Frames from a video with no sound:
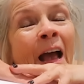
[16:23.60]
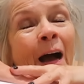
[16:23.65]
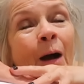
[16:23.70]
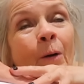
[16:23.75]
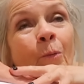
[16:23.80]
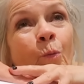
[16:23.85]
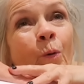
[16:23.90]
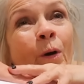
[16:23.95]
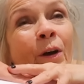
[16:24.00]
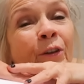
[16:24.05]

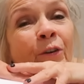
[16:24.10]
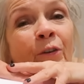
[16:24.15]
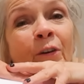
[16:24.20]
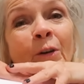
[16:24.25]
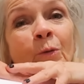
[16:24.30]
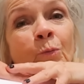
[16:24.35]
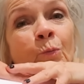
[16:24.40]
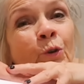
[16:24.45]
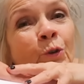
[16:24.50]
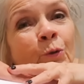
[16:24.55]
And whether
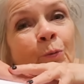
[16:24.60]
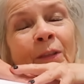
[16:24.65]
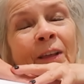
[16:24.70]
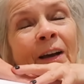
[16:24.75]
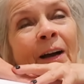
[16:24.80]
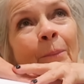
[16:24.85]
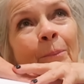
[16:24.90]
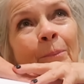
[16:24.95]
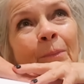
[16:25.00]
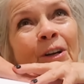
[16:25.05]
I would
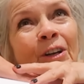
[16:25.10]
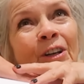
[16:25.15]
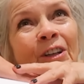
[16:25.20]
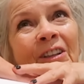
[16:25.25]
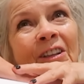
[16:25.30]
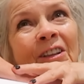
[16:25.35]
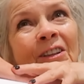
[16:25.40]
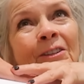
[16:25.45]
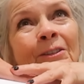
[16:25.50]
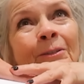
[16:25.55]
without
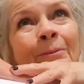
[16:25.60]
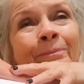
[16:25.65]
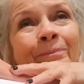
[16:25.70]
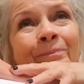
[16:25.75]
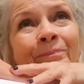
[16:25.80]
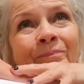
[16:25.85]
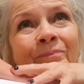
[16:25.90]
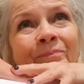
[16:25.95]
Myrtle,